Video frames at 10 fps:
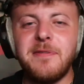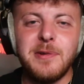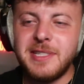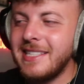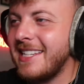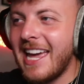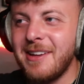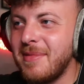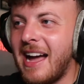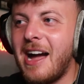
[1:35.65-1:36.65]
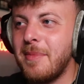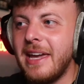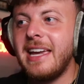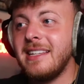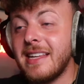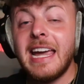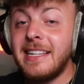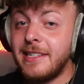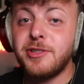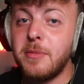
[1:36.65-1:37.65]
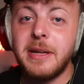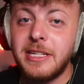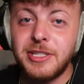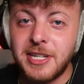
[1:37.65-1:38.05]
Fousey's name. I mean, he's in tremendous